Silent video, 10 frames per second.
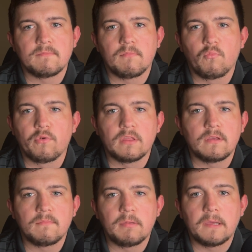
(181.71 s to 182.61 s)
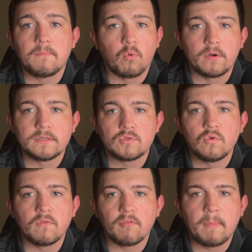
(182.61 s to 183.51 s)
really big boarding
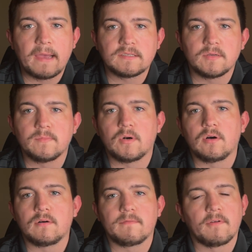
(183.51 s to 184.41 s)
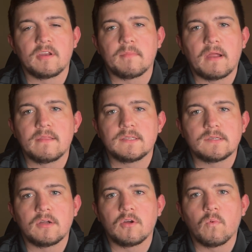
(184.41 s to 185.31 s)
school for basketball for anybody that's
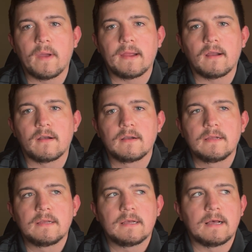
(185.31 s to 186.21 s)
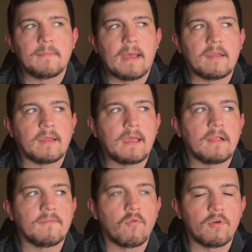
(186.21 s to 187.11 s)
unaware out in
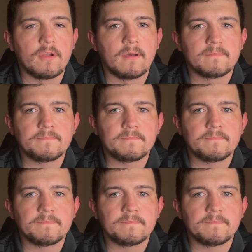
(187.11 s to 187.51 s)
California.